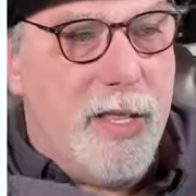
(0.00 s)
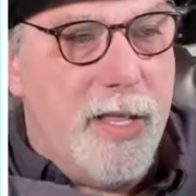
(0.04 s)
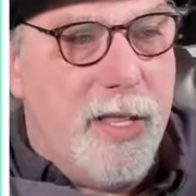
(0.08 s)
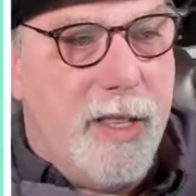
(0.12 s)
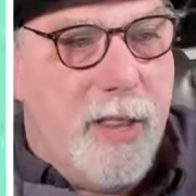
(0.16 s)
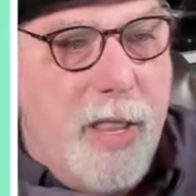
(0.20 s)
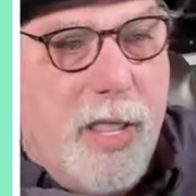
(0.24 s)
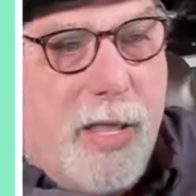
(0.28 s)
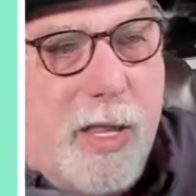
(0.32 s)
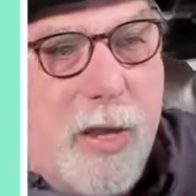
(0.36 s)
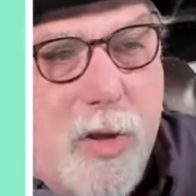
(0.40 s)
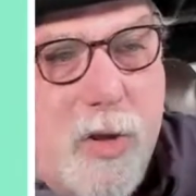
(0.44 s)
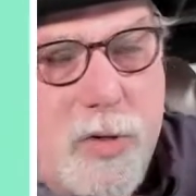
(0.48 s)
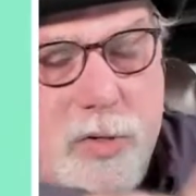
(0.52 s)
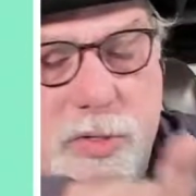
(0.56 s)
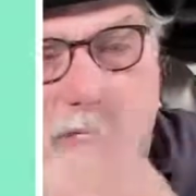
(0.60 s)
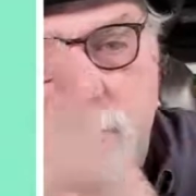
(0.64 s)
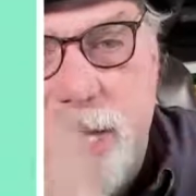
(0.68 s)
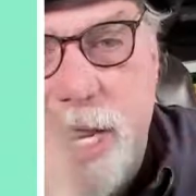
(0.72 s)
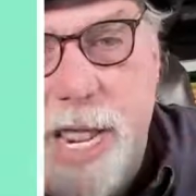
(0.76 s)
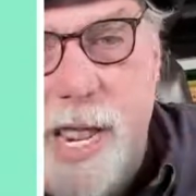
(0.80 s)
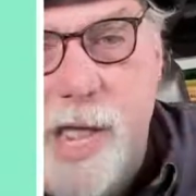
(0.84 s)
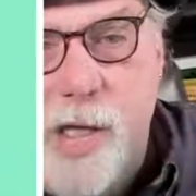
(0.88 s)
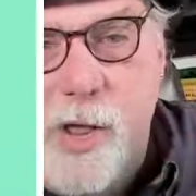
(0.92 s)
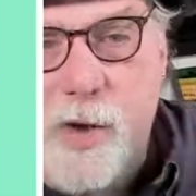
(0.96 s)
it goes
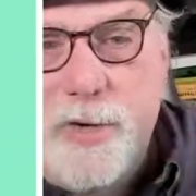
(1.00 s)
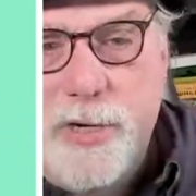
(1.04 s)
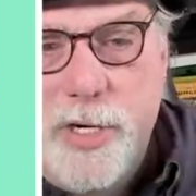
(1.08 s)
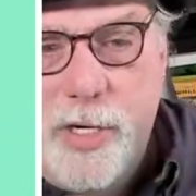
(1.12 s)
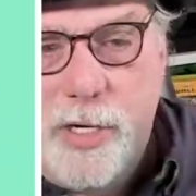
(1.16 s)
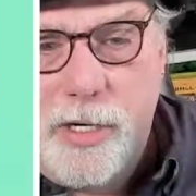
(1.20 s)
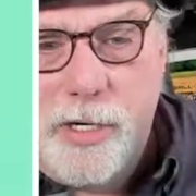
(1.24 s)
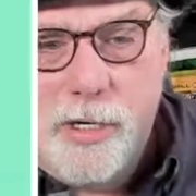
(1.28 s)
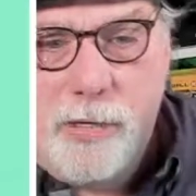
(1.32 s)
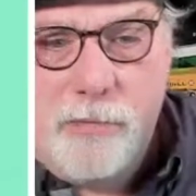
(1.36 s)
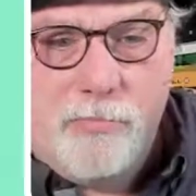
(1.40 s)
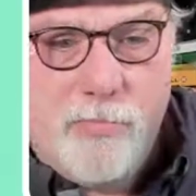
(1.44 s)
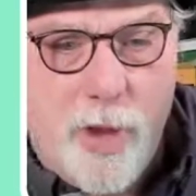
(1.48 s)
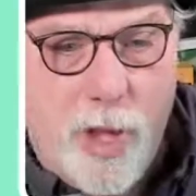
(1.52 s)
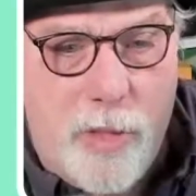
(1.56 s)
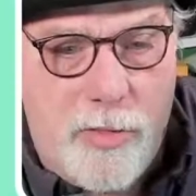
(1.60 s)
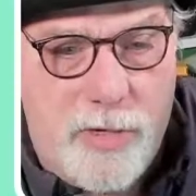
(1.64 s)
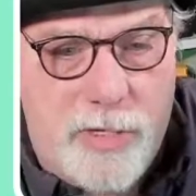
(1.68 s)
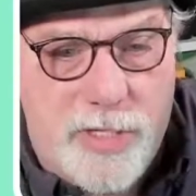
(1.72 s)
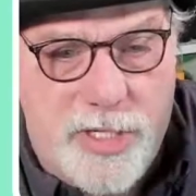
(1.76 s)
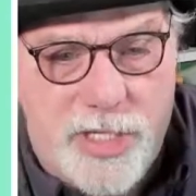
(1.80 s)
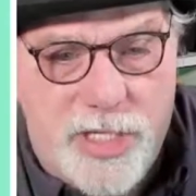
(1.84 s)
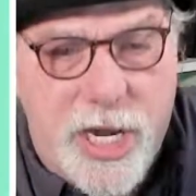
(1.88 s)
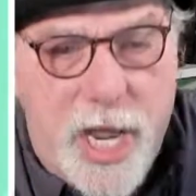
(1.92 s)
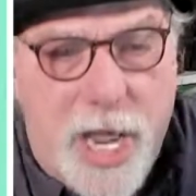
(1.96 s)
down your
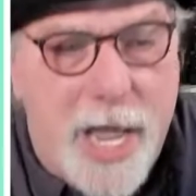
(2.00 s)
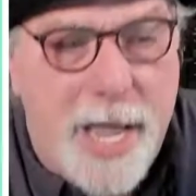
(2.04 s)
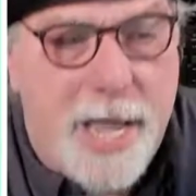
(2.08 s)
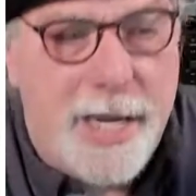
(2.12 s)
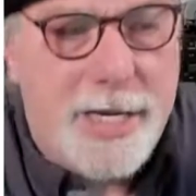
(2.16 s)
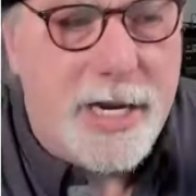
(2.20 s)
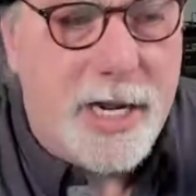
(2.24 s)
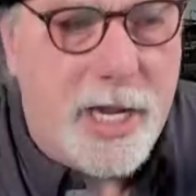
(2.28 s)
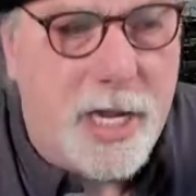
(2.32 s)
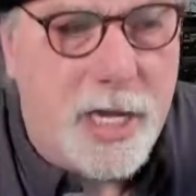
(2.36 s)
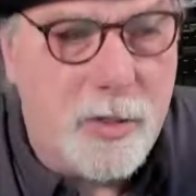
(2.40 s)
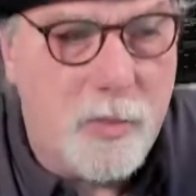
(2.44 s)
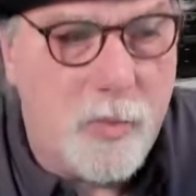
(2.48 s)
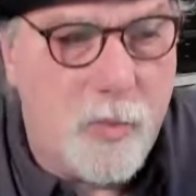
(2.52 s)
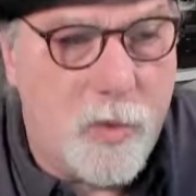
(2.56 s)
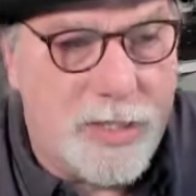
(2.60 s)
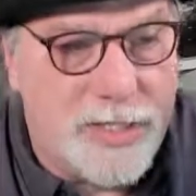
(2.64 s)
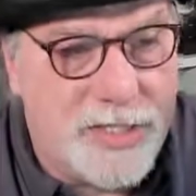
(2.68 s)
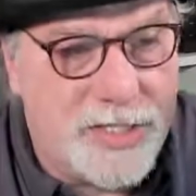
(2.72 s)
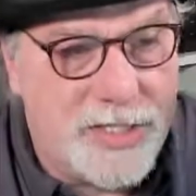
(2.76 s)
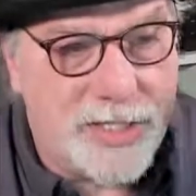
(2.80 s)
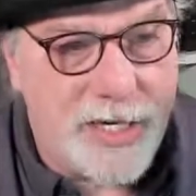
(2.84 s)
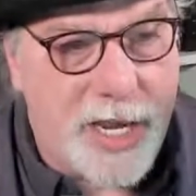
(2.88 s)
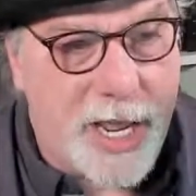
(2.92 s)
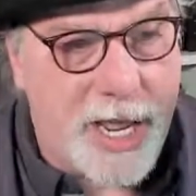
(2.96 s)
mother's side on
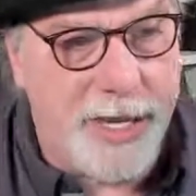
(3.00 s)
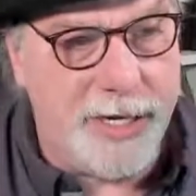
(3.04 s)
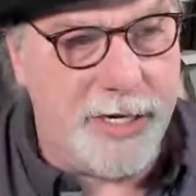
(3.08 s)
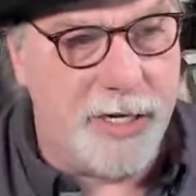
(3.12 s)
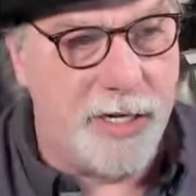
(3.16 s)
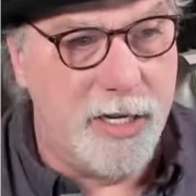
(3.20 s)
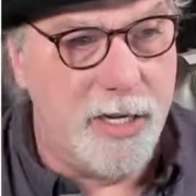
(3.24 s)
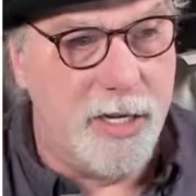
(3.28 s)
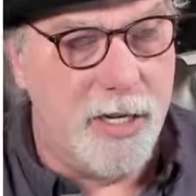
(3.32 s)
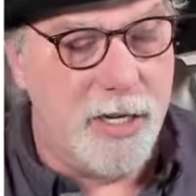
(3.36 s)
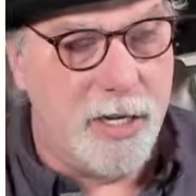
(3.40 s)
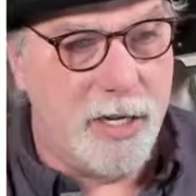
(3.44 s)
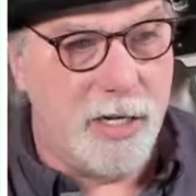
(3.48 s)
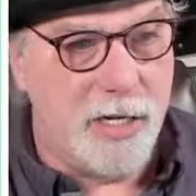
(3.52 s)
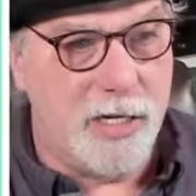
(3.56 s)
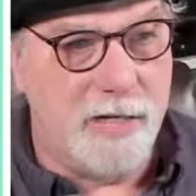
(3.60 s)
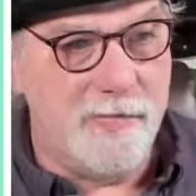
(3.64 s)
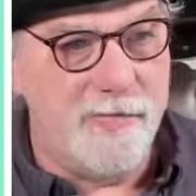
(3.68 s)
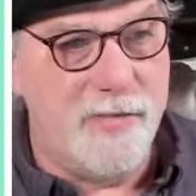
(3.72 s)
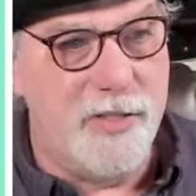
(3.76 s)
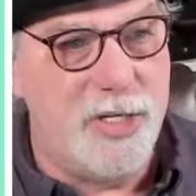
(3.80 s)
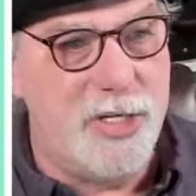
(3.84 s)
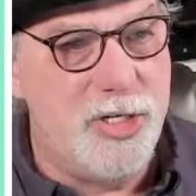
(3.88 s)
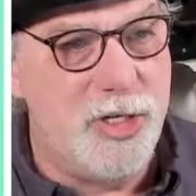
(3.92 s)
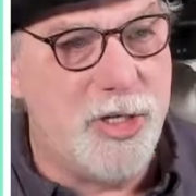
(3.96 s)
one side
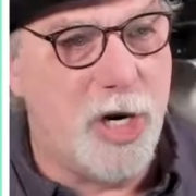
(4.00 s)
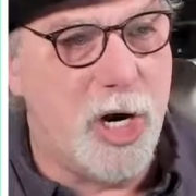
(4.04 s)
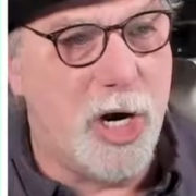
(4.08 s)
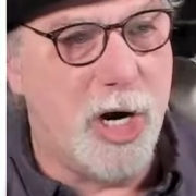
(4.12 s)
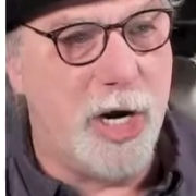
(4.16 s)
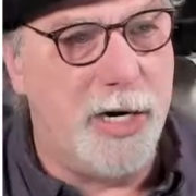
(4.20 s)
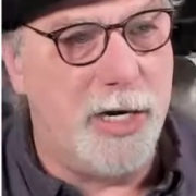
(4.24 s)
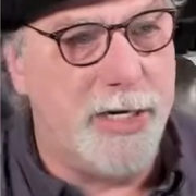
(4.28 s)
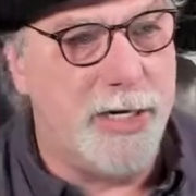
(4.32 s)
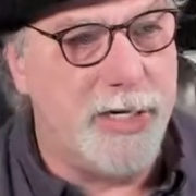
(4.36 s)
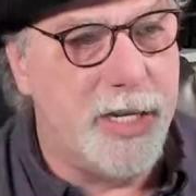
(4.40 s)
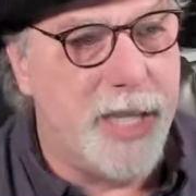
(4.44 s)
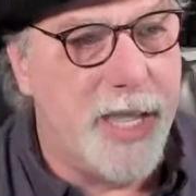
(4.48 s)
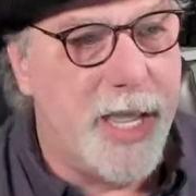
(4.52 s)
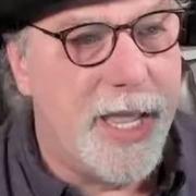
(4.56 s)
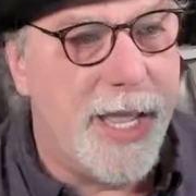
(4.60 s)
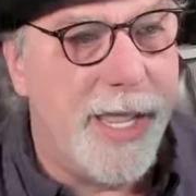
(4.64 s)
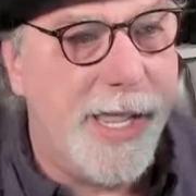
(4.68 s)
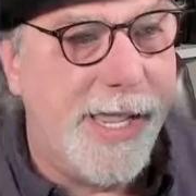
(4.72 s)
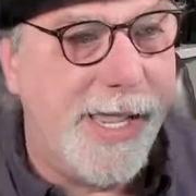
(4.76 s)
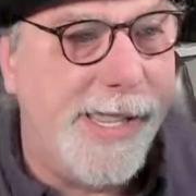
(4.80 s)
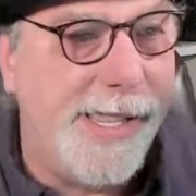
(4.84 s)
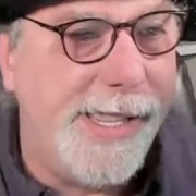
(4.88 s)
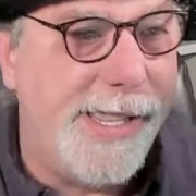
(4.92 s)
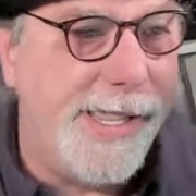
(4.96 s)
of the chart
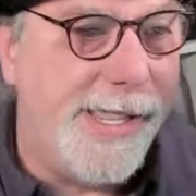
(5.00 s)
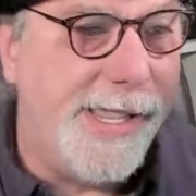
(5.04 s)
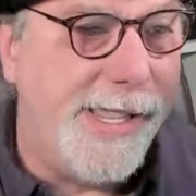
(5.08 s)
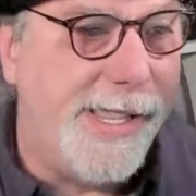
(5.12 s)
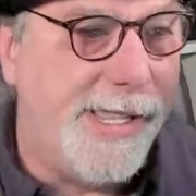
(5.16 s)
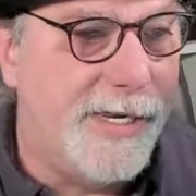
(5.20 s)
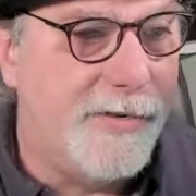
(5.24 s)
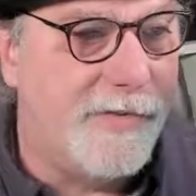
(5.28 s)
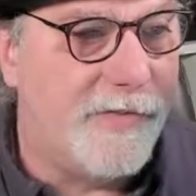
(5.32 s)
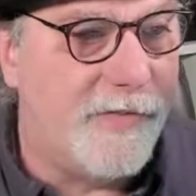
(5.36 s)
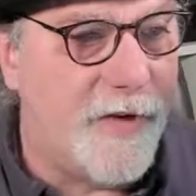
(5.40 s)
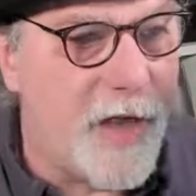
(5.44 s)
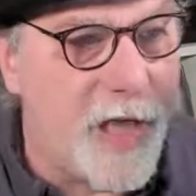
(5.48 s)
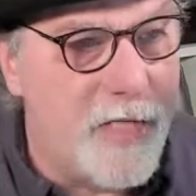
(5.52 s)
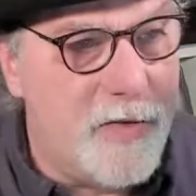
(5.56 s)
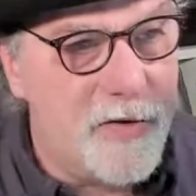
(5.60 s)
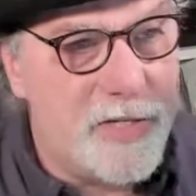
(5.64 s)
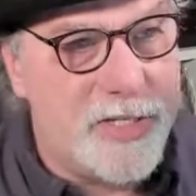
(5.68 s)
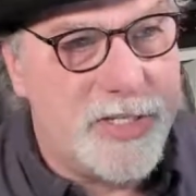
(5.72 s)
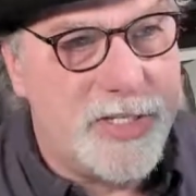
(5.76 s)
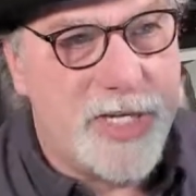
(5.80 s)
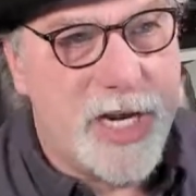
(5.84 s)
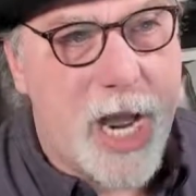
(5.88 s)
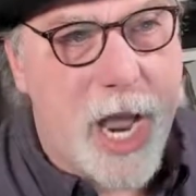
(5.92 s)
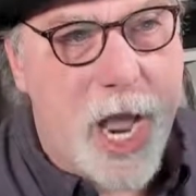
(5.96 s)
and
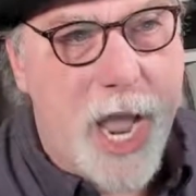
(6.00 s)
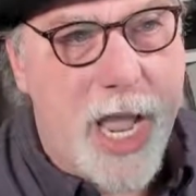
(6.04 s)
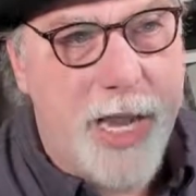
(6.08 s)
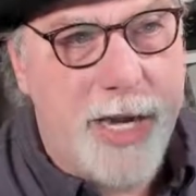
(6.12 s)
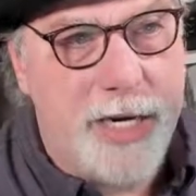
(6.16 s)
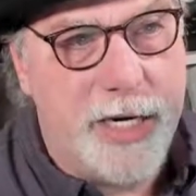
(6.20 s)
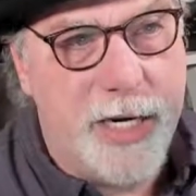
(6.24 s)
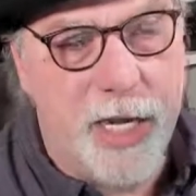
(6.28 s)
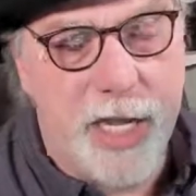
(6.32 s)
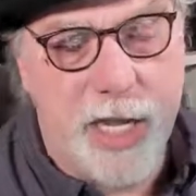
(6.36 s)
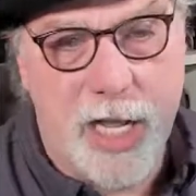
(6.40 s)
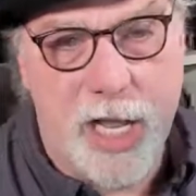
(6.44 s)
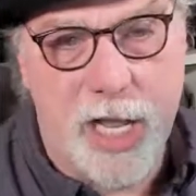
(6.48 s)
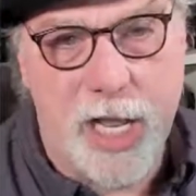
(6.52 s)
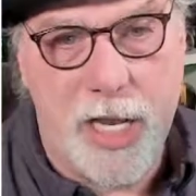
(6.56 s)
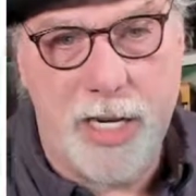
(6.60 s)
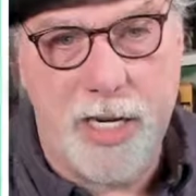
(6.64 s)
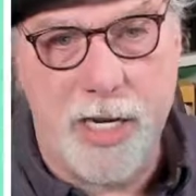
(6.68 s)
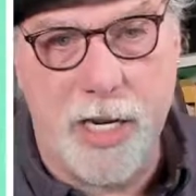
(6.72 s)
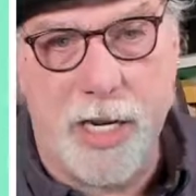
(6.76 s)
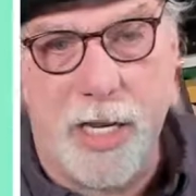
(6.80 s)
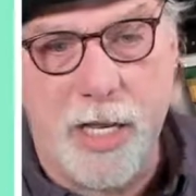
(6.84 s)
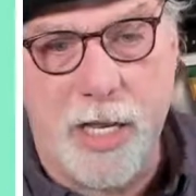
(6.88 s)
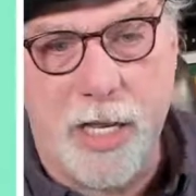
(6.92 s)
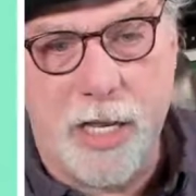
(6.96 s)
father's side
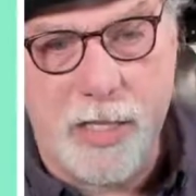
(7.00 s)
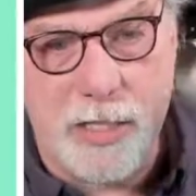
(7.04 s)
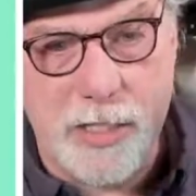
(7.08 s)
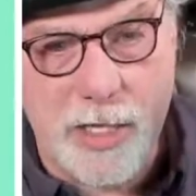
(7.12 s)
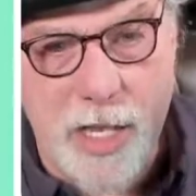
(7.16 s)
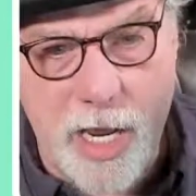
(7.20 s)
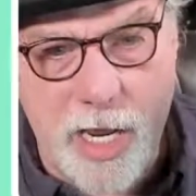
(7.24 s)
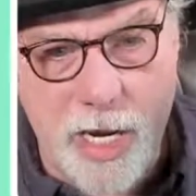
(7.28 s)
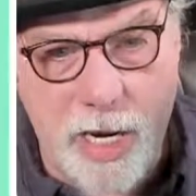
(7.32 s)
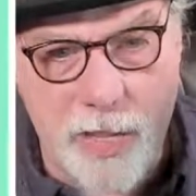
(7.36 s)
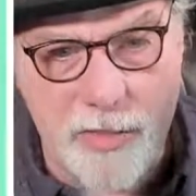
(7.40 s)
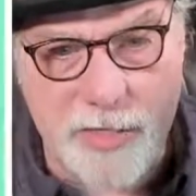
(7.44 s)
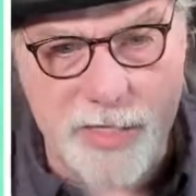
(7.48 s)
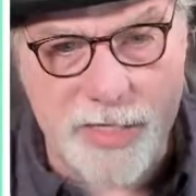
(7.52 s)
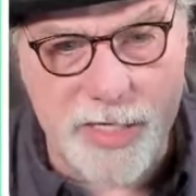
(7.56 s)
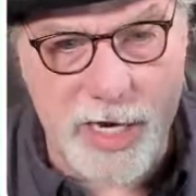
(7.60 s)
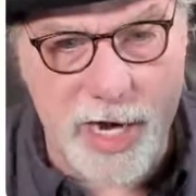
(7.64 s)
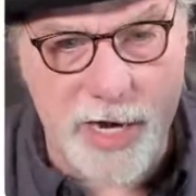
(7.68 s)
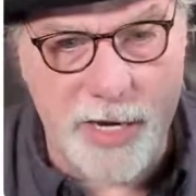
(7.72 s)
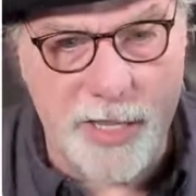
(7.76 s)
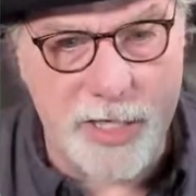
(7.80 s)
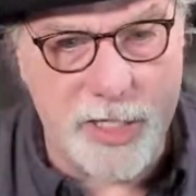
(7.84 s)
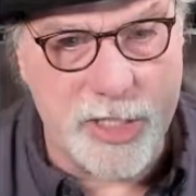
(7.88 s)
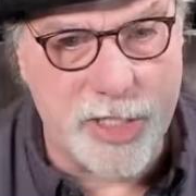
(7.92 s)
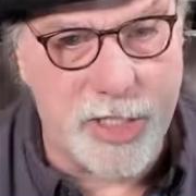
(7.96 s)
on another
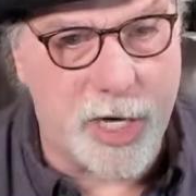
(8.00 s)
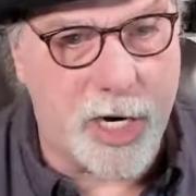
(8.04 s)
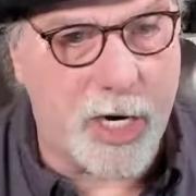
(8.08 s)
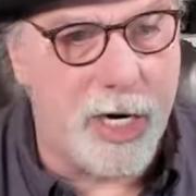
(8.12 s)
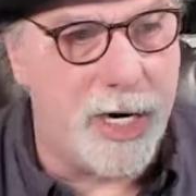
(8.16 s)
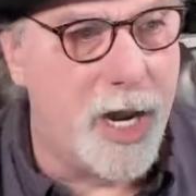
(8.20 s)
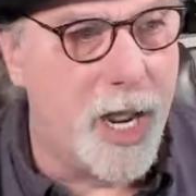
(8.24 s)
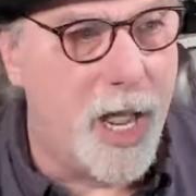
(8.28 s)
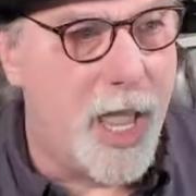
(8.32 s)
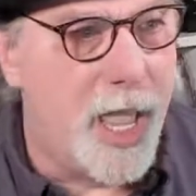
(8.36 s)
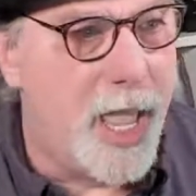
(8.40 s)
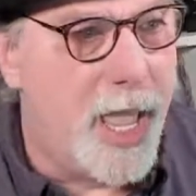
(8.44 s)
side of the chart.